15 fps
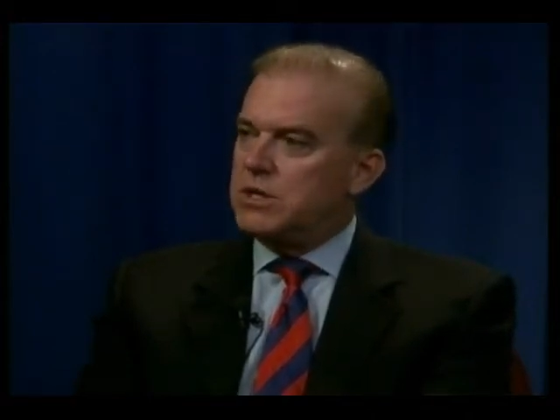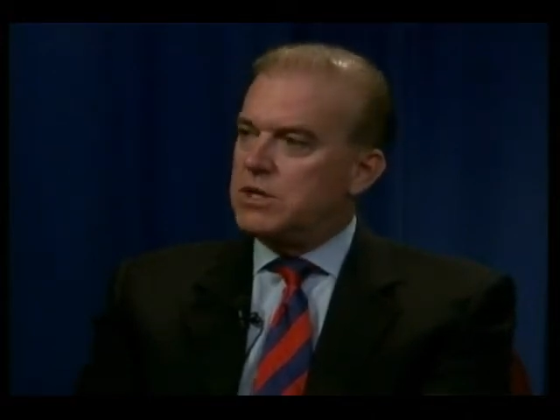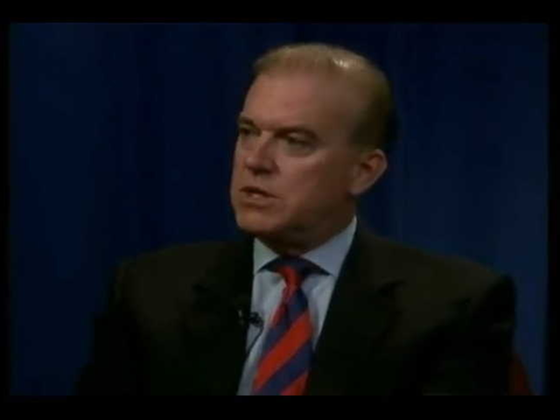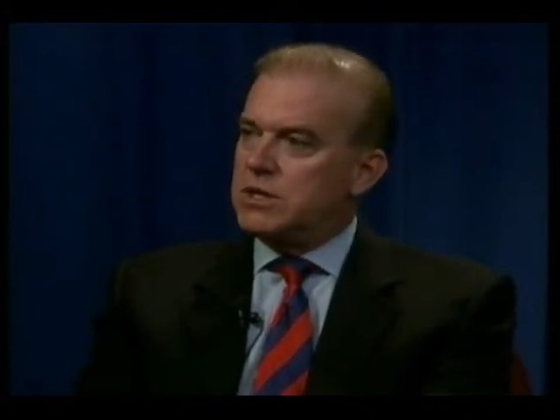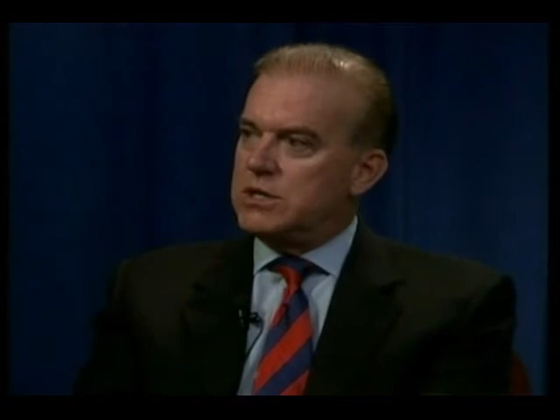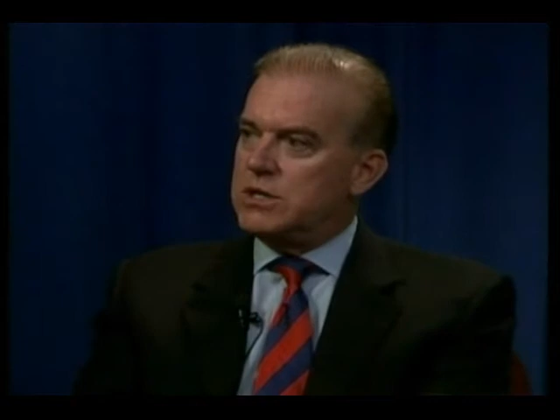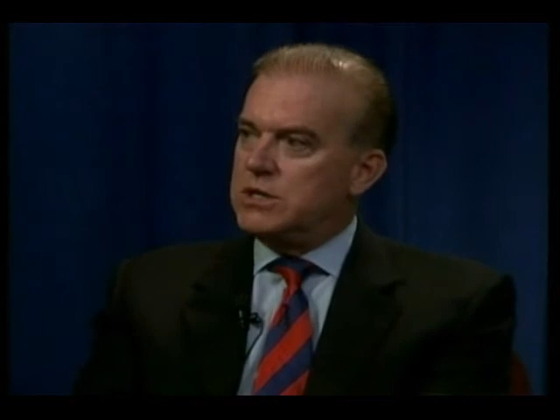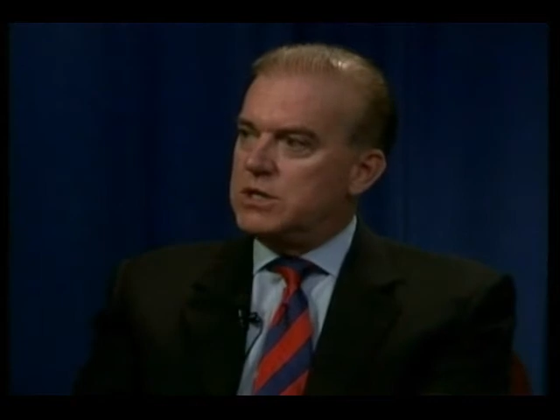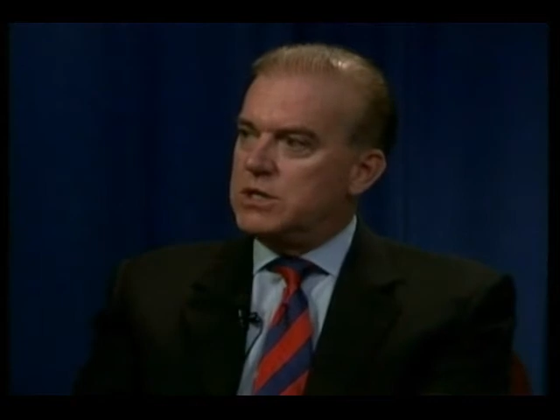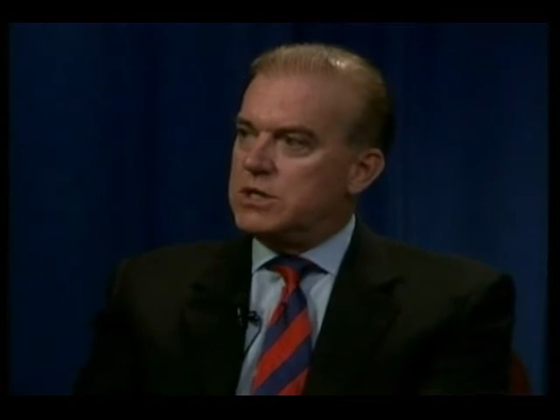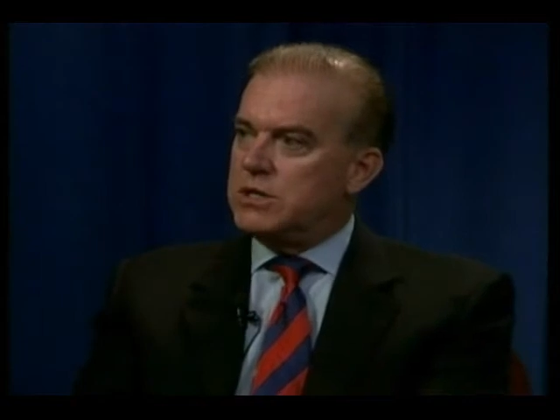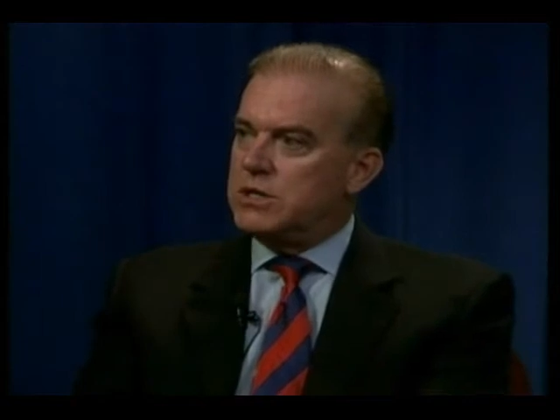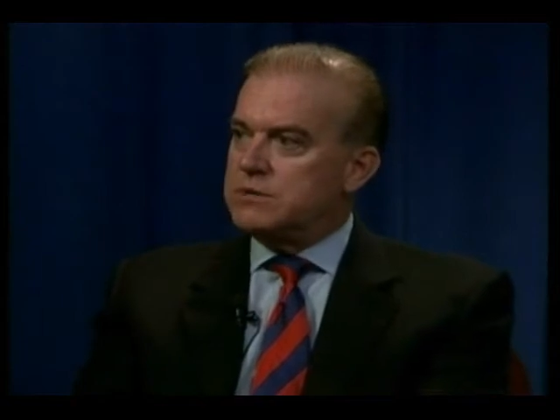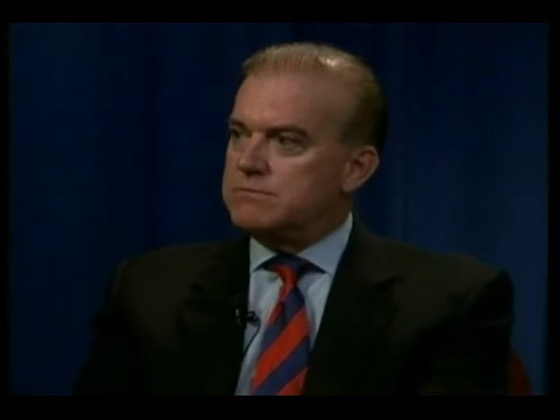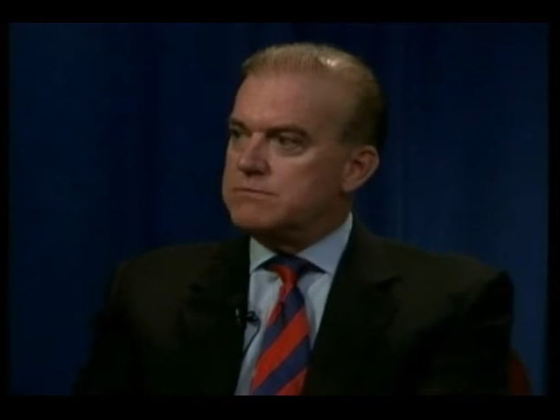
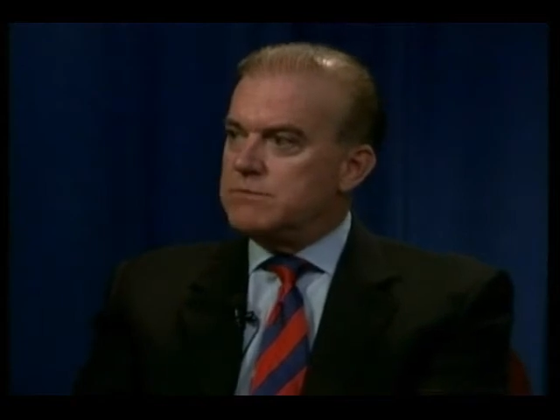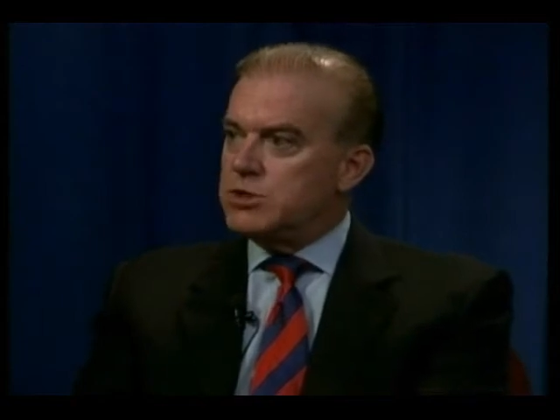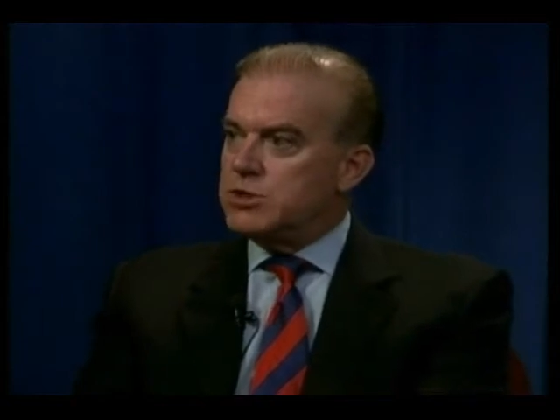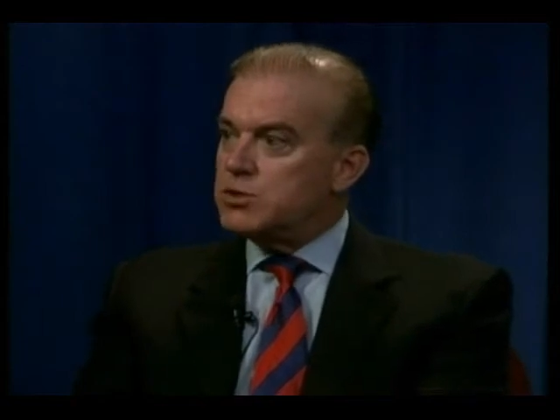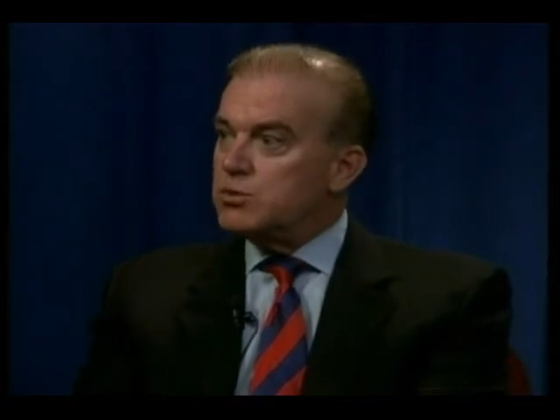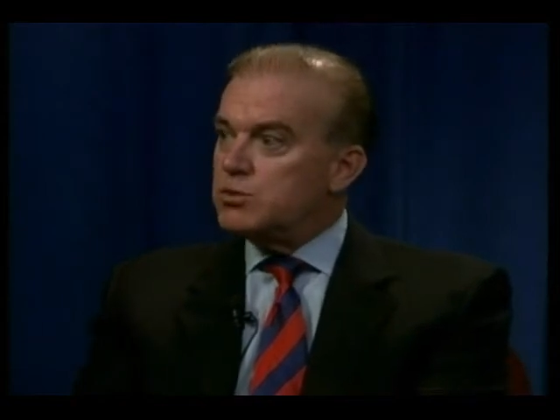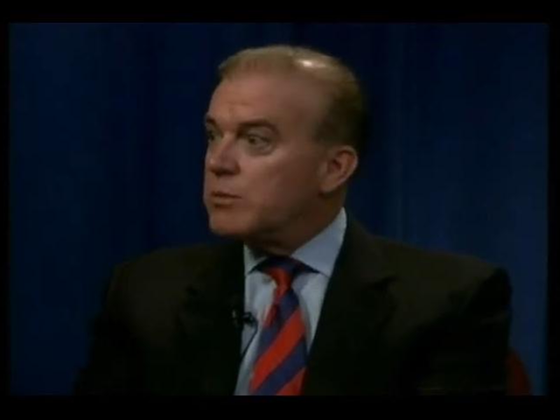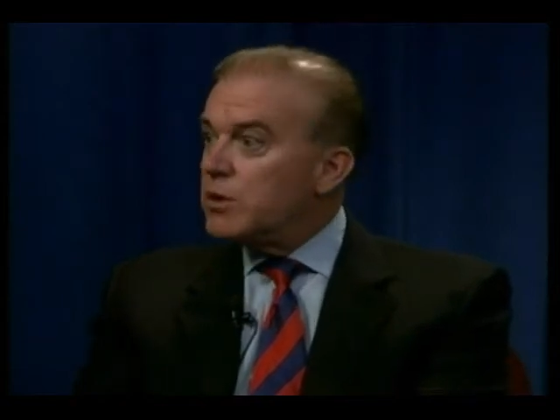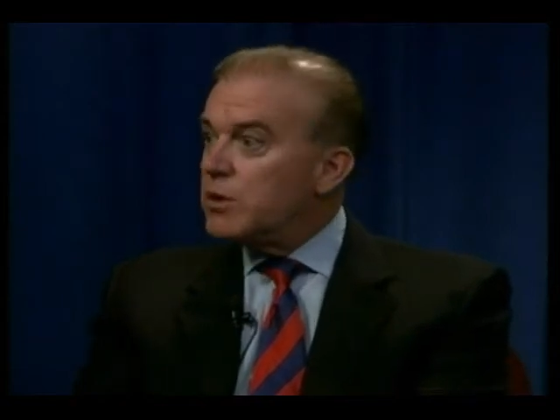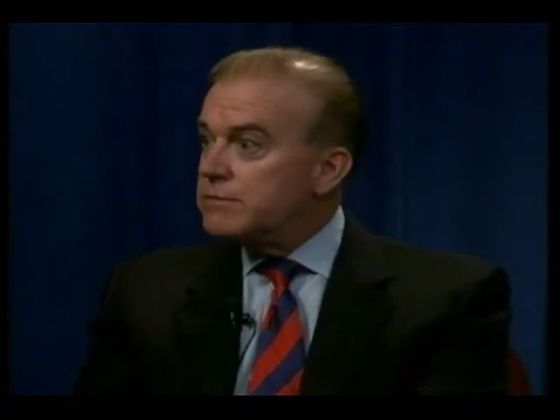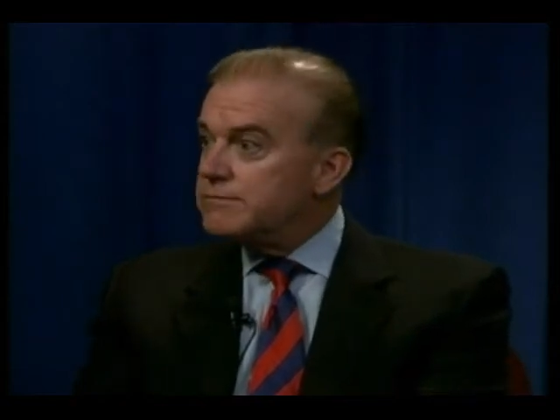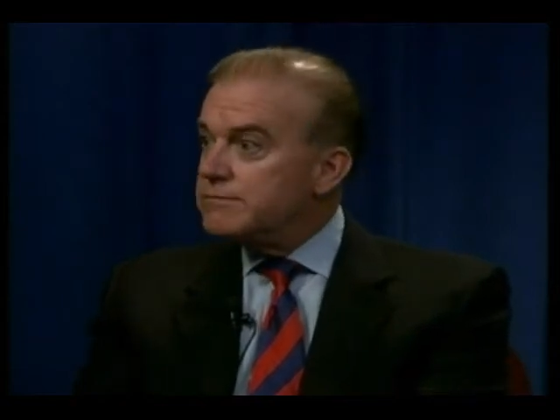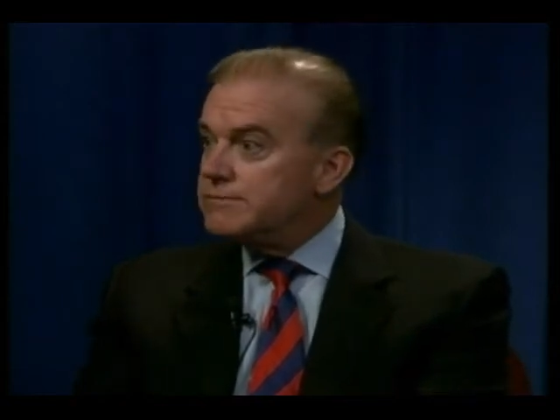a swimmer,